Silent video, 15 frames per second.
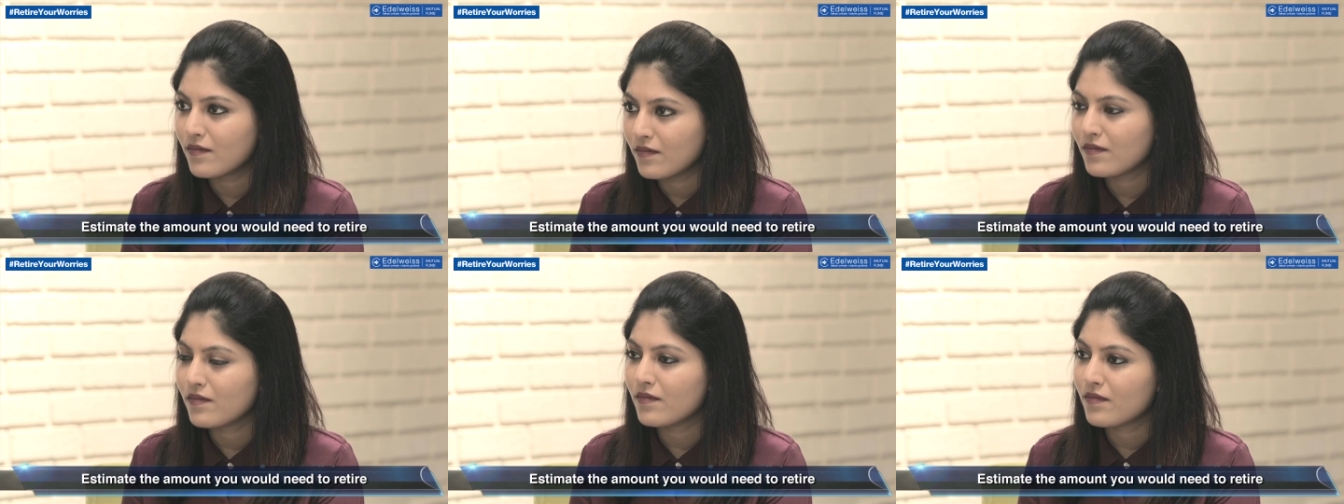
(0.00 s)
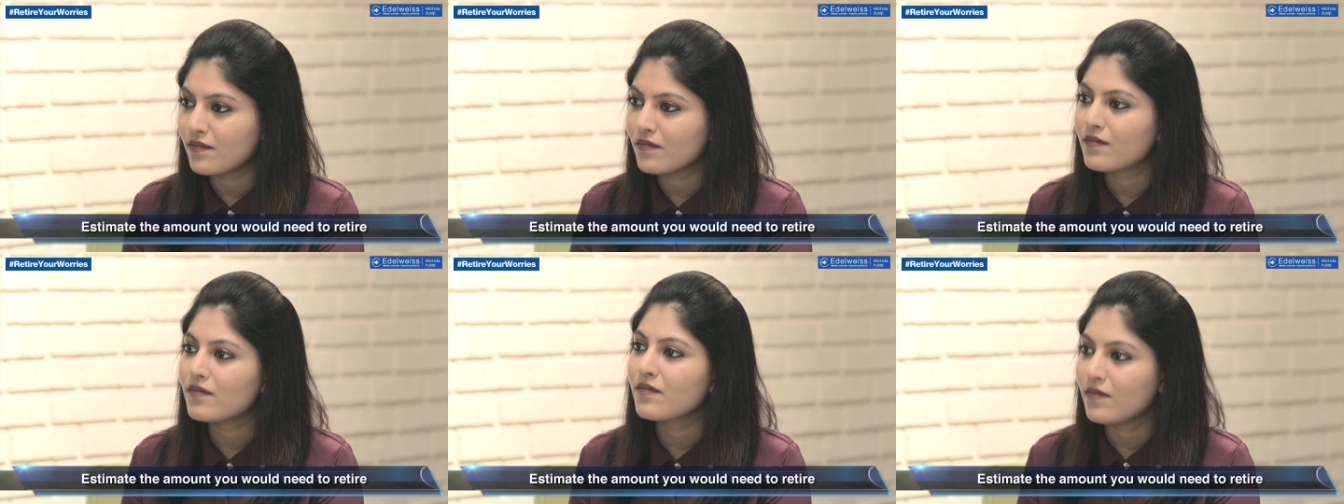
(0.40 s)
We
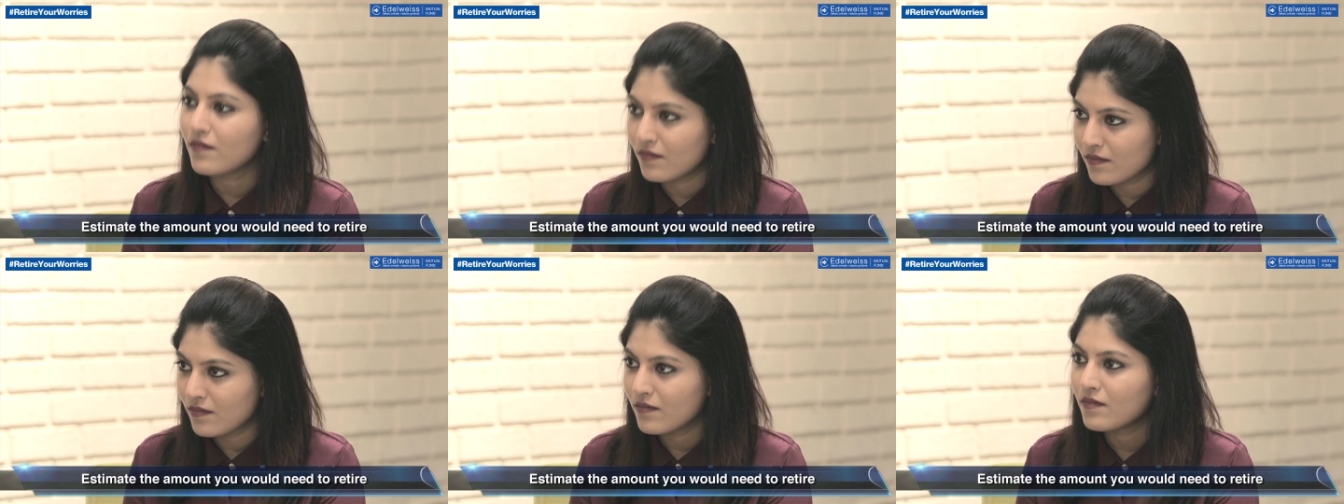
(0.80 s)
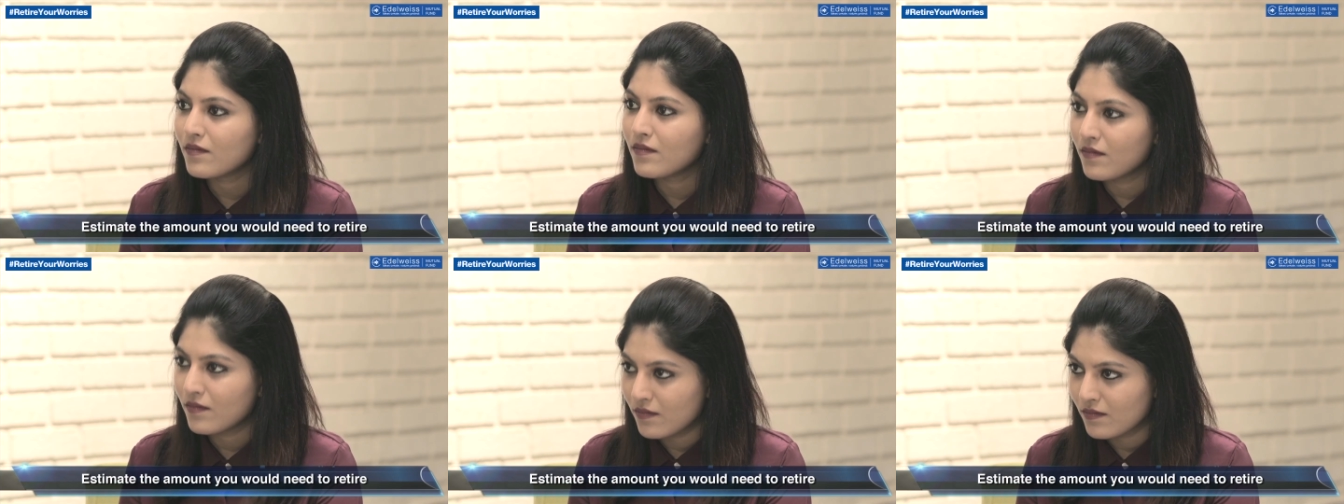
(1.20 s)
estimated you
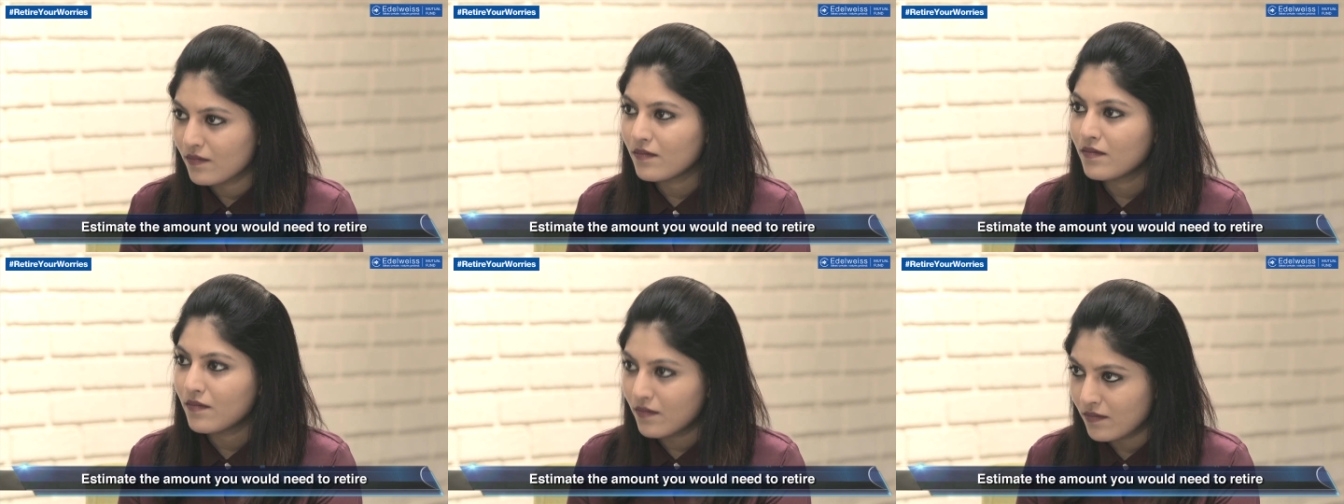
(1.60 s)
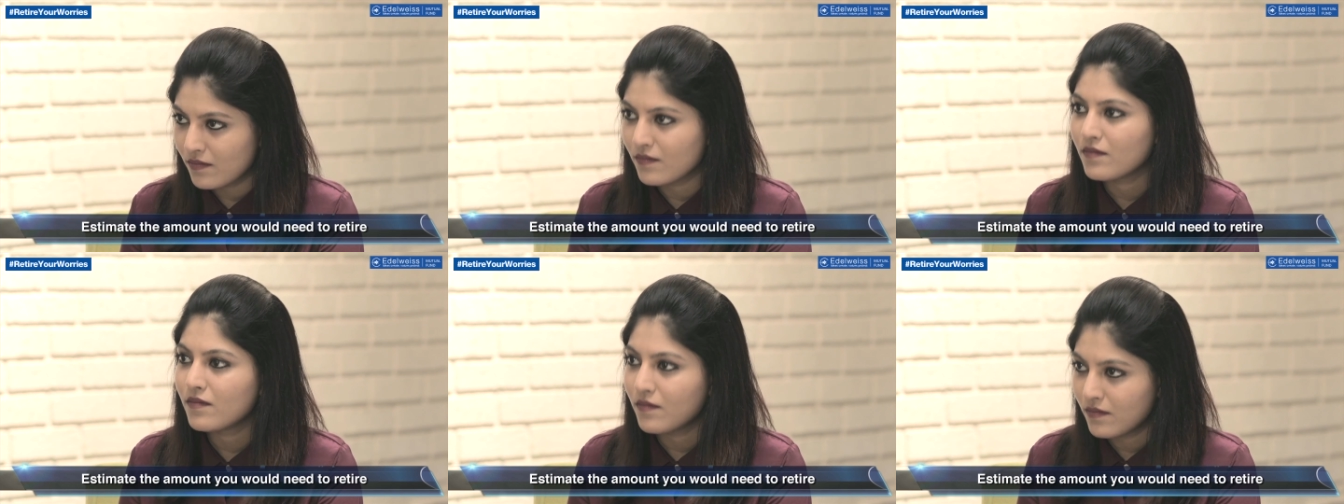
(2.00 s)
require about
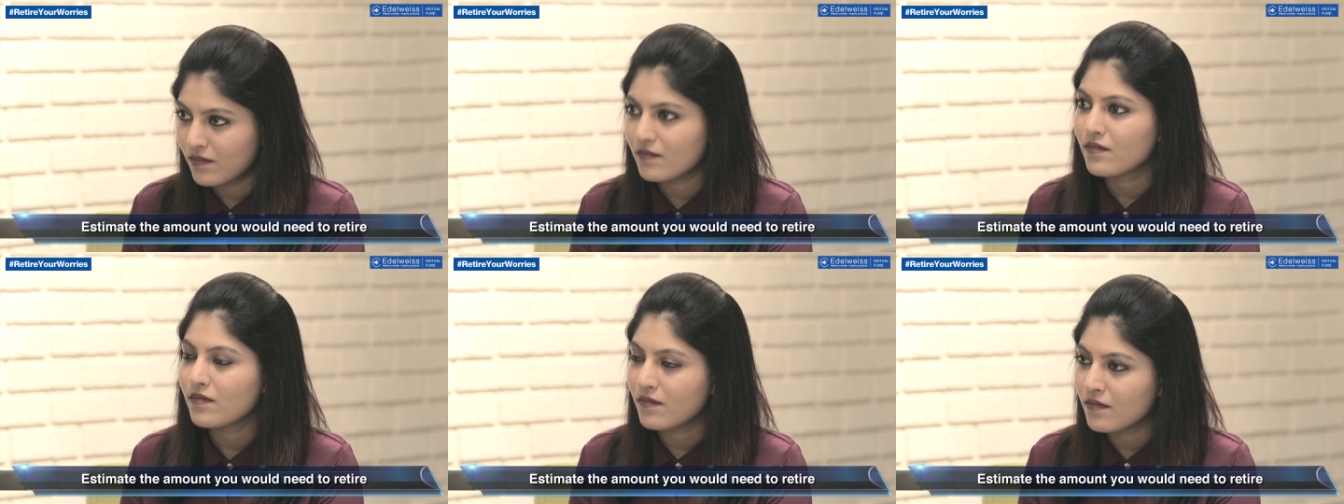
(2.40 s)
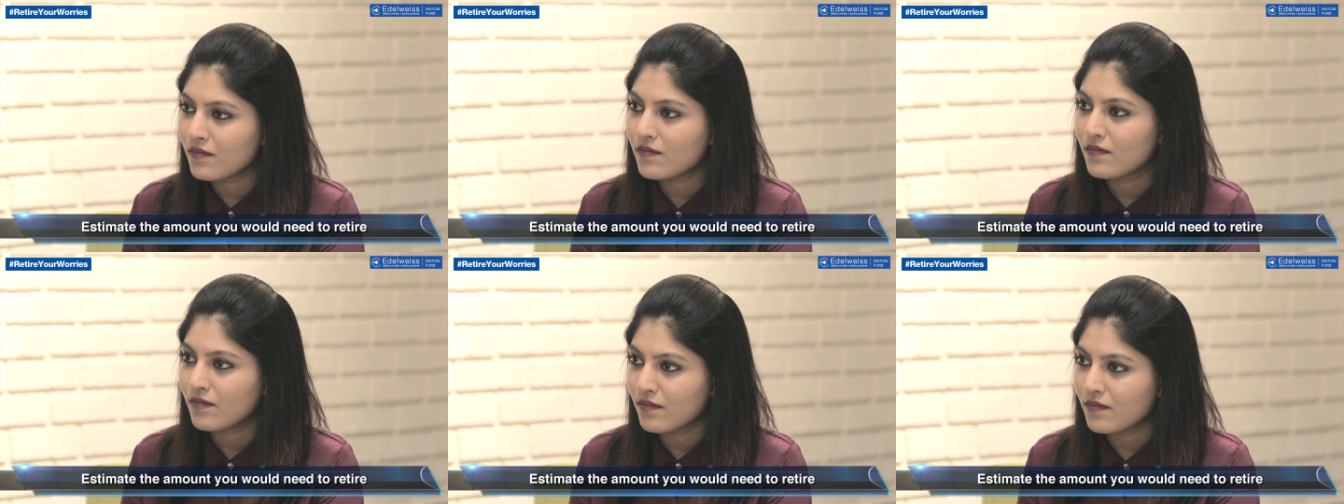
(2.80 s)
30 crores.
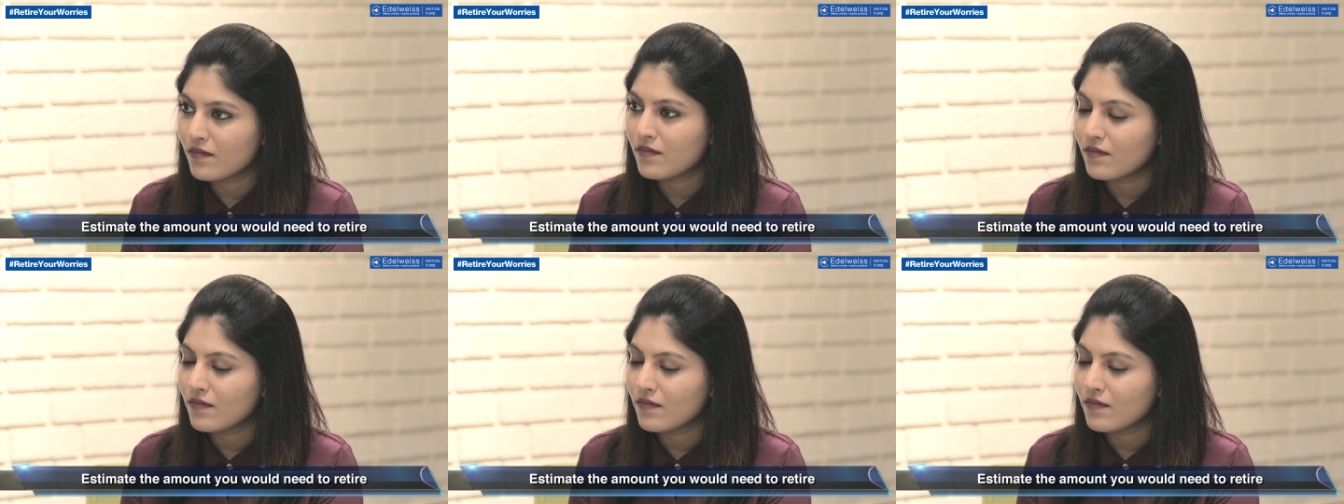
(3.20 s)
You made a